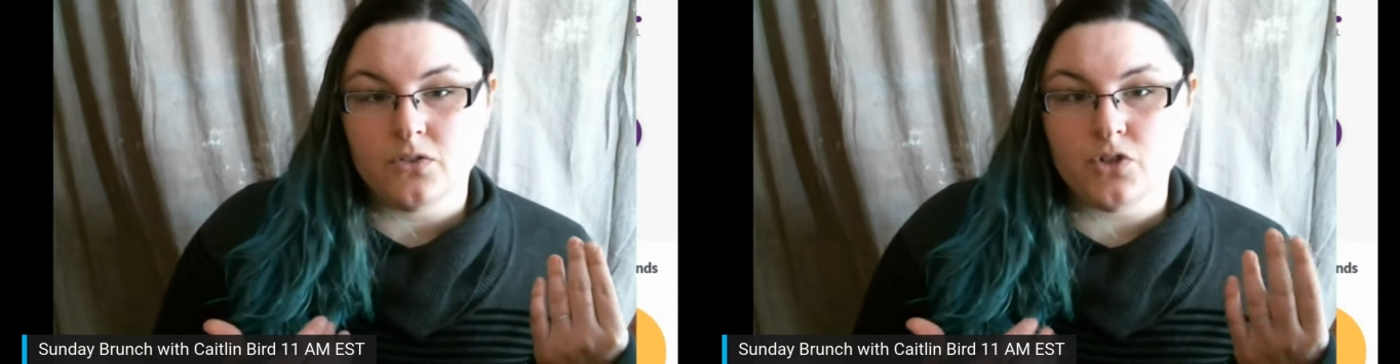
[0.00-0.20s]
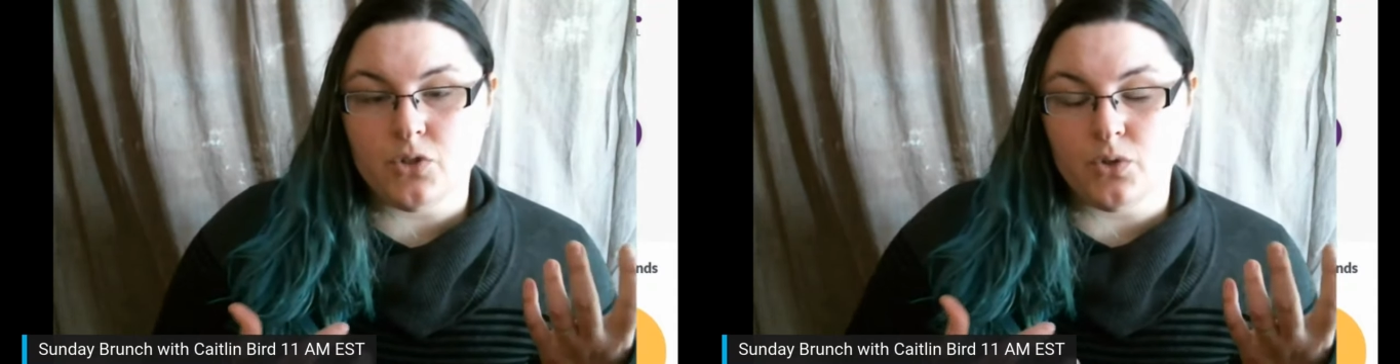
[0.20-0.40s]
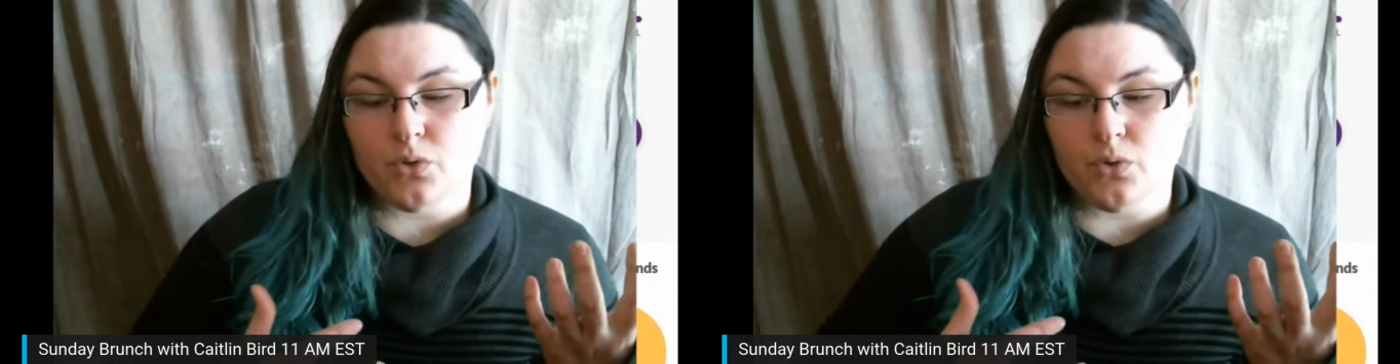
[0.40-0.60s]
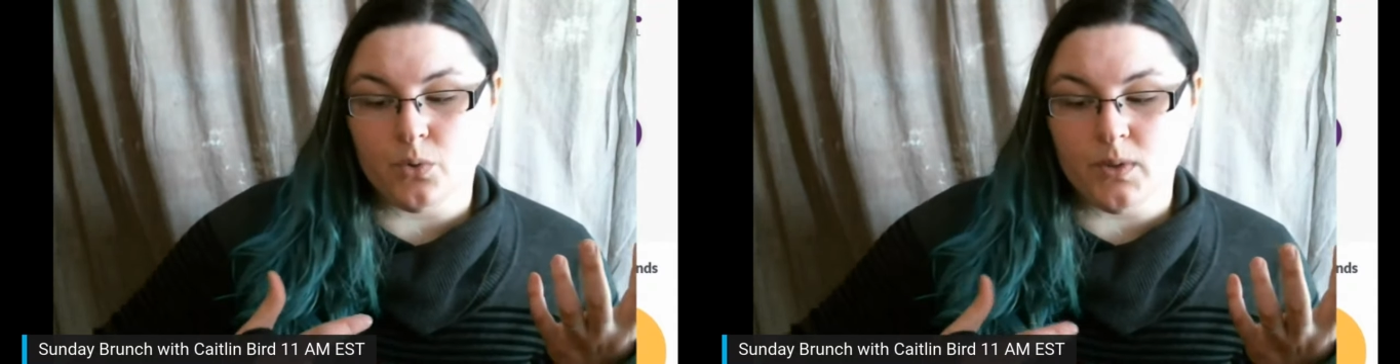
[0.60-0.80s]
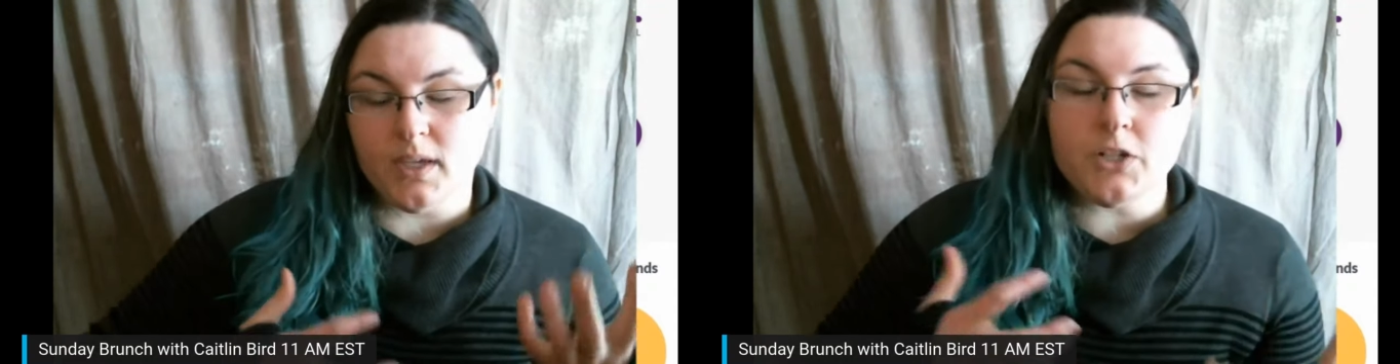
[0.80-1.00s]

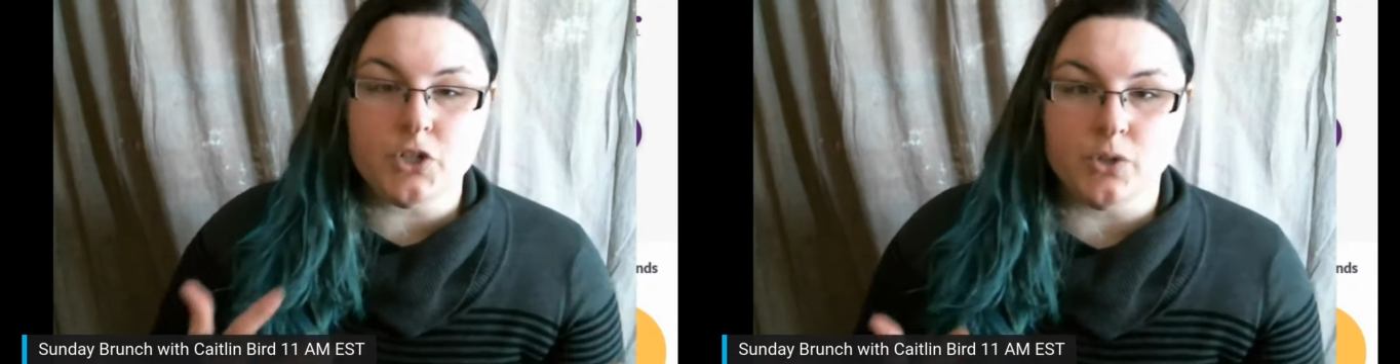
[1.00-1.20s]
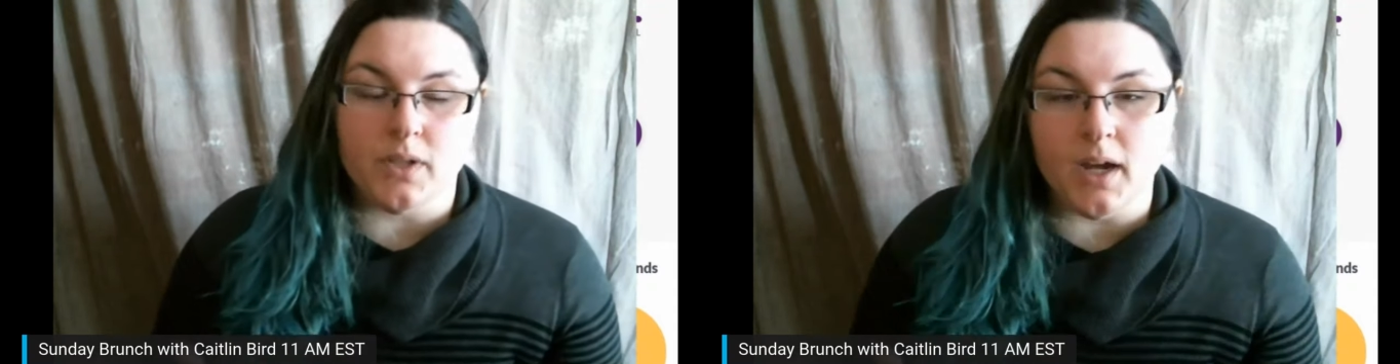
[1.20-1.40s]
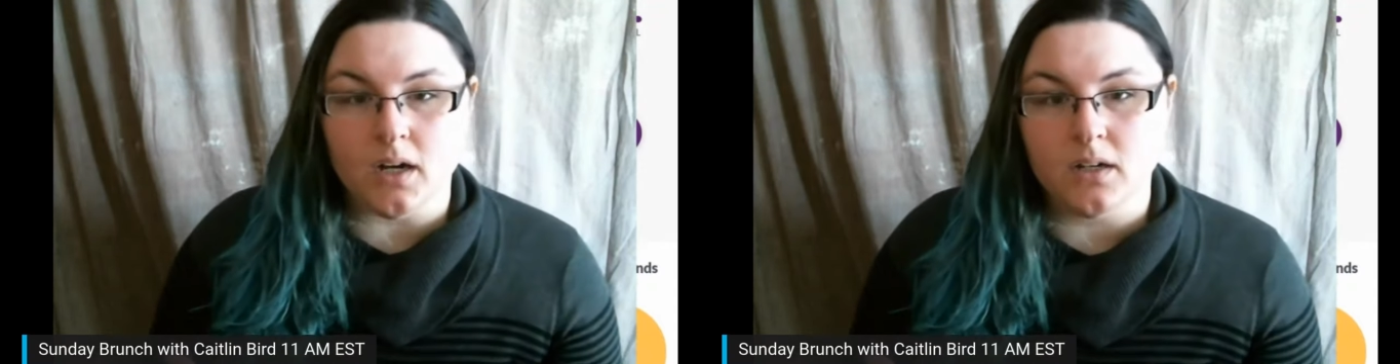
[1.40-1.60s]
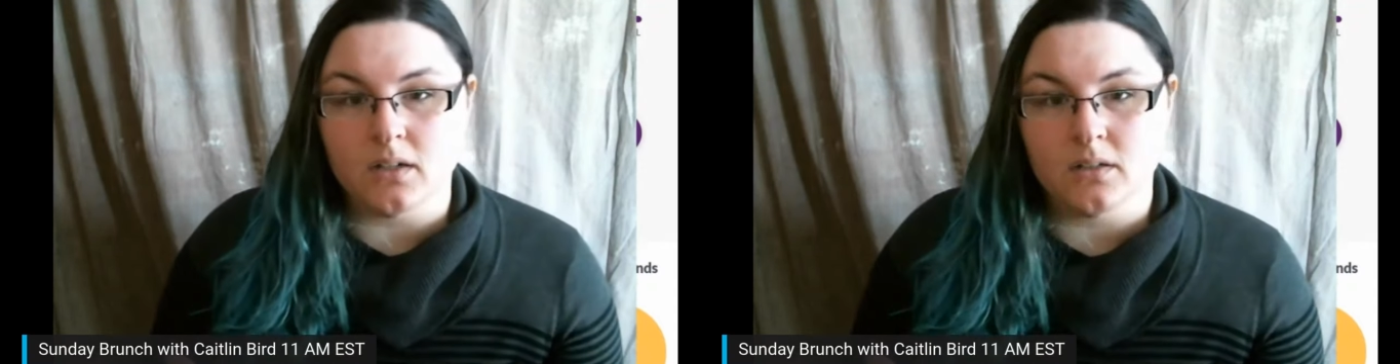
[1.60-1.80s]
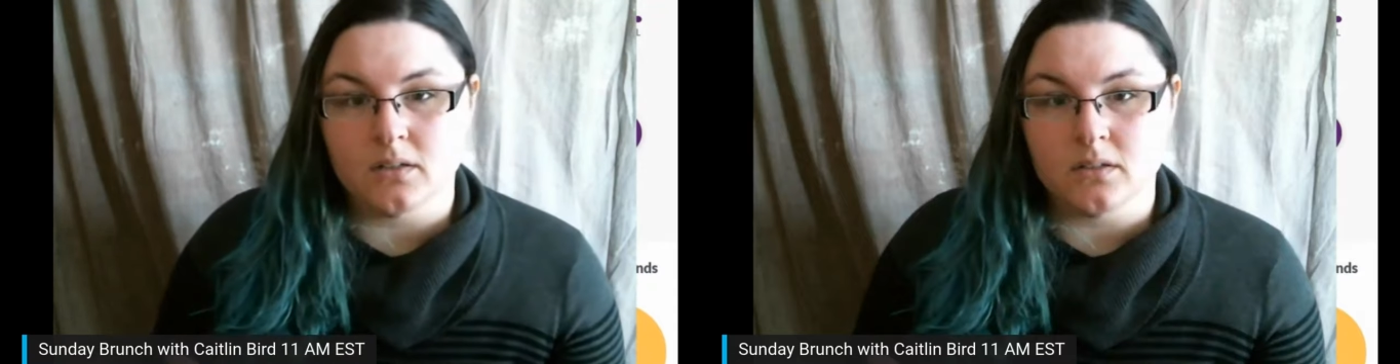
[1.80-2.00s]
to get you there.
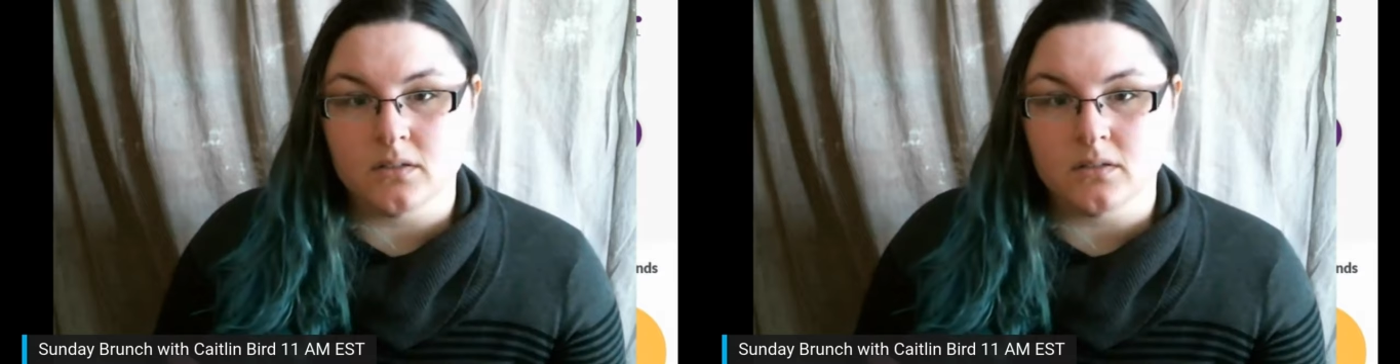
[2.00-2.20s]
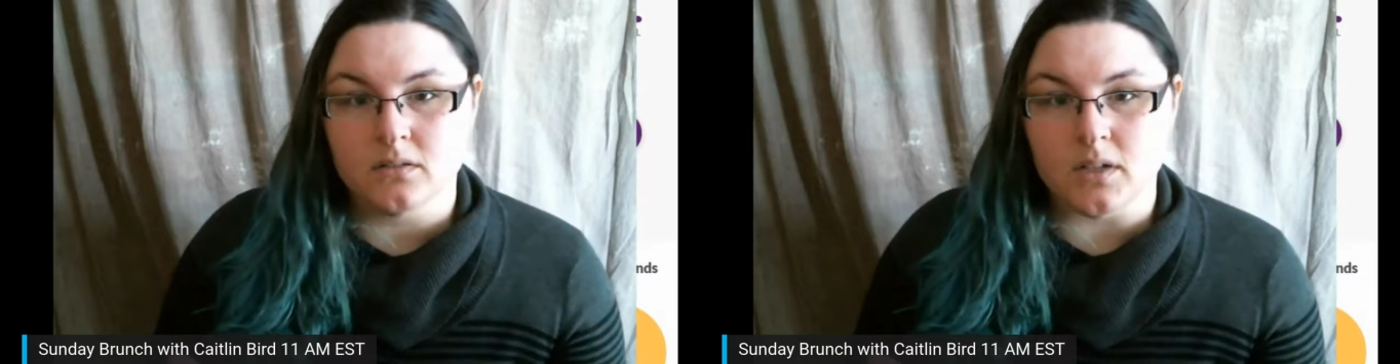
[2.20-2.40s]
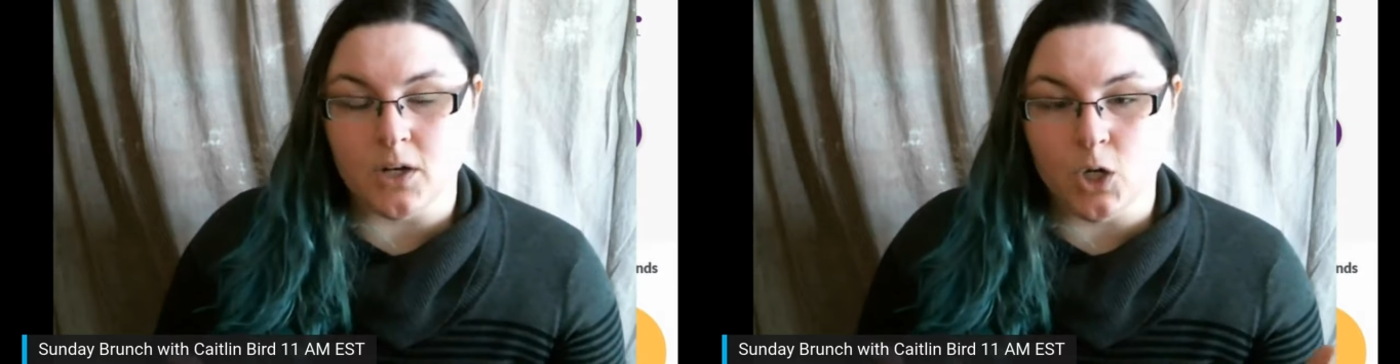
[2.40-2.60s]
I